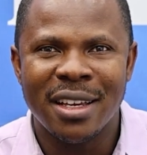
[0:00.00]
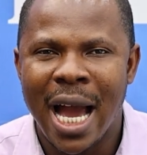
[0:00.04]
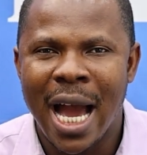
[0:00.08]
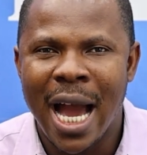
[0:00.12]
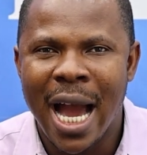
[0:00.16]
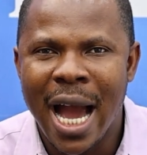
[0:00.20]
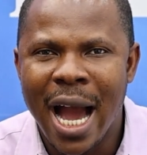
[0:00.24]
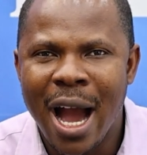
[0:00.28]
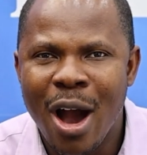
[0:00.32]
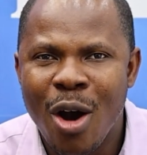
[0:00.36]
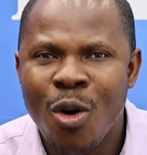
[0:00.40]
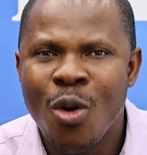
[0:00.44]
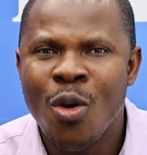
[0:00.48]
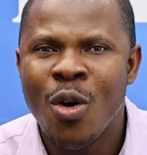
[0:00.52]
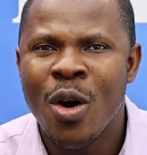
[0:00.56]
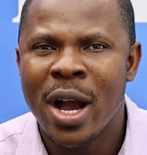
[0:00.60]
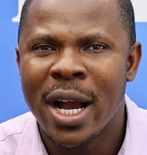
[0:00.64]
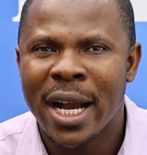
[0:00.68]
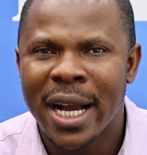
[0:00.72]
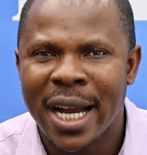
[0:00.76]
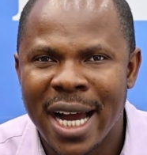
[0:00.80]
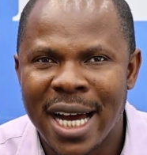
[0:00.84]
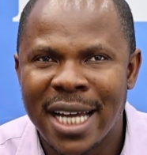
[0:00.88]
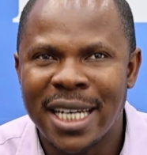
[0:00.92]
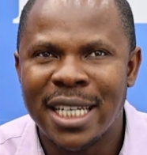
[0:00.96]
How
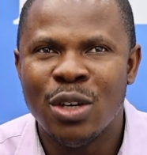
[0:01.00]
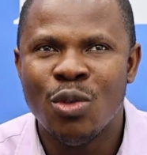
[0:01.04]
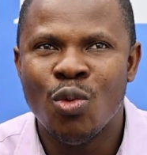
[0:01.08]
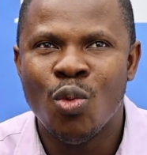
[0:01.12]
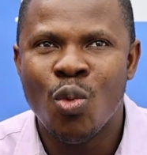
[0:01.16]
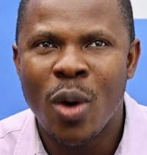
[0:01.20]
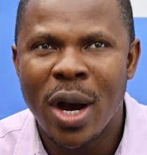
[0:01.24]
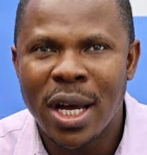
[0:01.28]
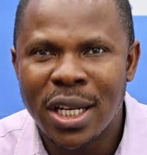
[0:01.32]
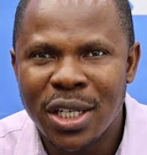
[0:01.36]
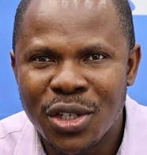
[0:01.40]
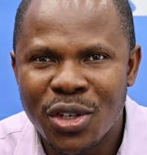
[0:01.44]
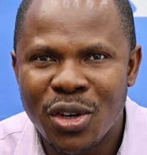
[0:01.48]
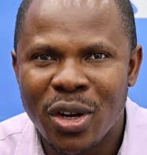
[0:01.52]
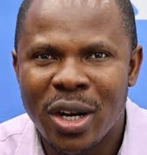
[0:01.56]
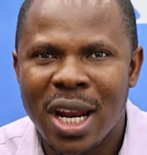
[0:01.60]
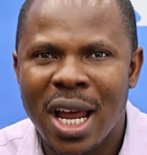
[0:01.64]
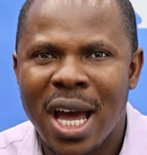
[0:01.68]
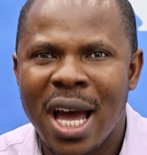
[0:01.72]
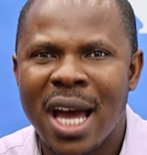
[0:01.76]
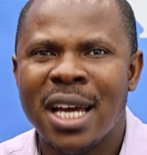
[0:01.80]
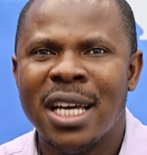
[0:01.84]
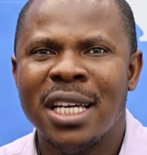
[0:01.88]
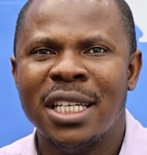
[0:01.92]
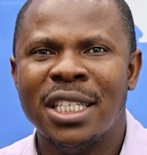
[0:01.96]
can the
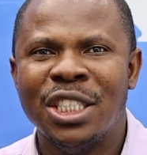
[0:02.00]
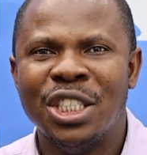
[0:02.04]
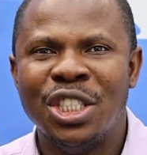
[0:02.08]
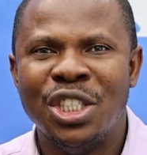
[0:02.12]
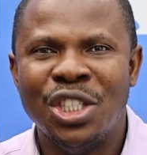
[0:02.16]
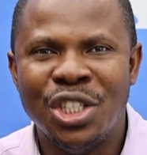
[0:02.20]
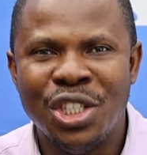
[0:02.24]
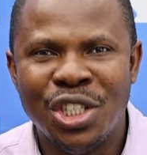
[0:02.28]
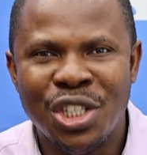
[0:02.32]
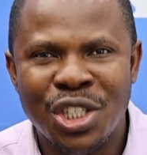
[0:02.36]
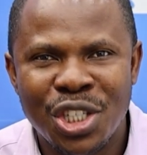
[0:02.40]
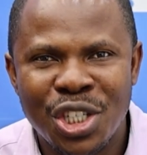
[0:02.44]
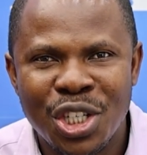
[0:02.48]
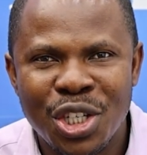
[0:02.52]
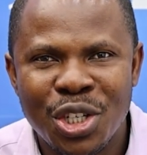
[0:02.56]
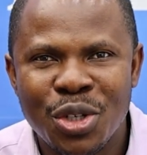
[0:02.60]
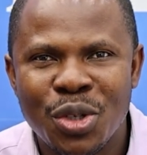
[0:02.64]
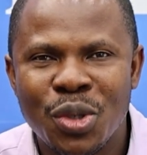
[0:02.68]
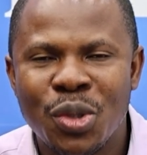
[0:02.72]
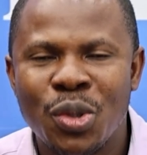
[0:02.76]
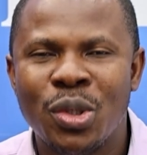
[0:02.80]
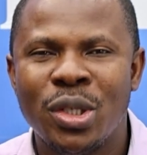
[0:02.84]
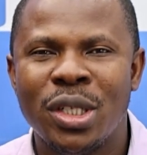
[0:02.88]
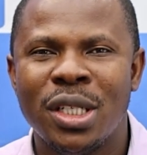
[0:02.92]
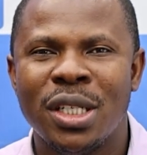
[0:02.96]
$1
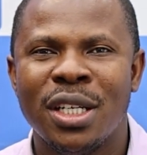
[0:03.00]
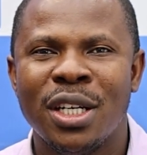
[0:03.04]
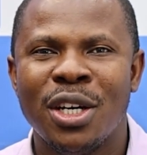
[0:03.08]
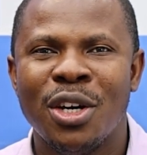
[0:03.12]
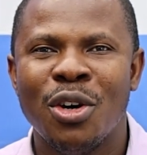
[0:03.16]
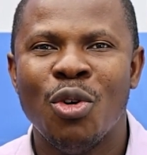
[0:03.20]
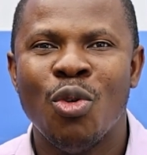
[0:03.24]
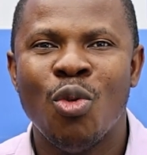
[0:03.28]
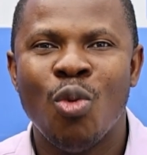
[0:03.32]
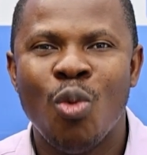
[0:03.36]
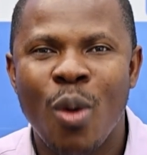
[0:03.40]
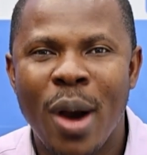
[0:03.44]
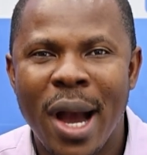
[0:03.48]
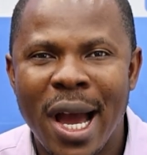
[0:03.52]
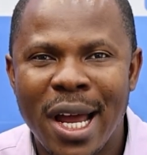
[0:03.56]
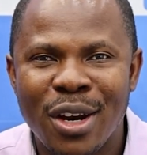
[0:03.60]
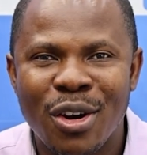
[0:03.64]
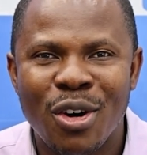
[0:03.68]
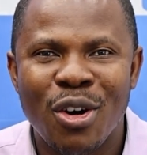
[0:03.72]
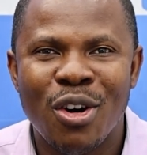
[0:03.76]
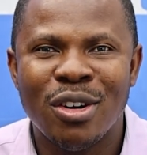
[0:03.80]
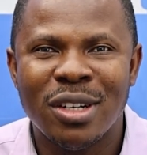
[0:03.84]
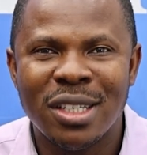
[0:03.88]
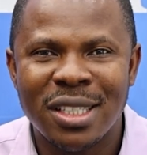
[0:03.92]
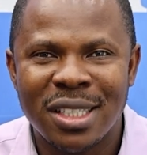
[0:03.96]
yield
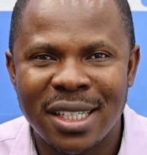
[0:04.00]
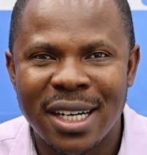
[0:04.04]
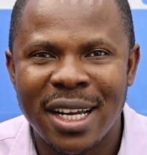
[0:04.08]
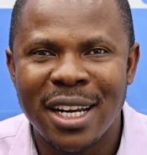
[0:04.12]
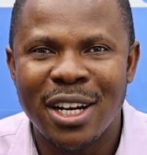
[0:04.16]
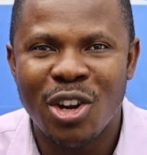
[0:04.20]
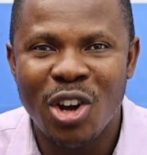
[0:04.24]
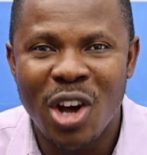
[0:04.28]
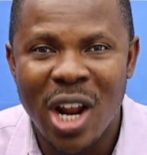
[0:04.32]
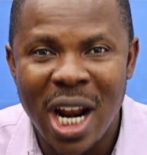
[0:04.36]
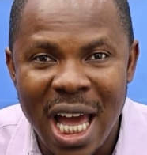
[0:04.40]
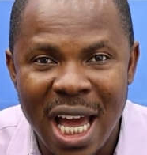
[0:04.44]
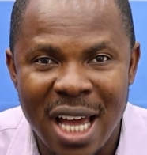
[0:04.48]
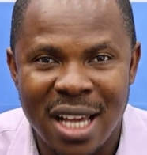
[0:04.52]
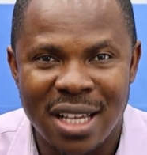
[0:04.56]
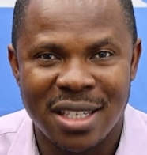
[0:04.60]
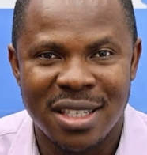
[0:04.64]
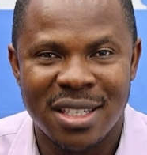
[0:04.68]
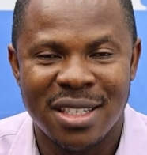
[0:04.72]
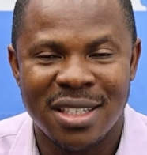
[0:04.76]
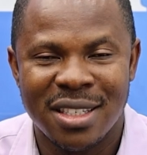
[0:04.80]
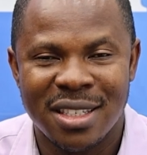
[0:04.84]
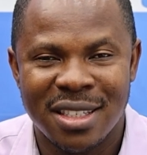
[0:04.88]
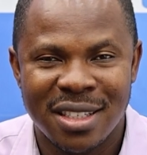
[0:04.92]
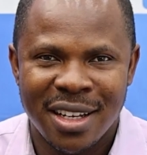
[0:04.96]

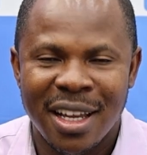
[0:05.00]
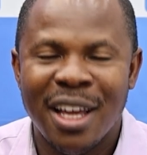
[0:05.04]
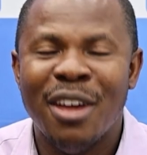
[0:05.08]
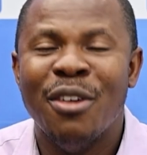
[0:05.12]
$100?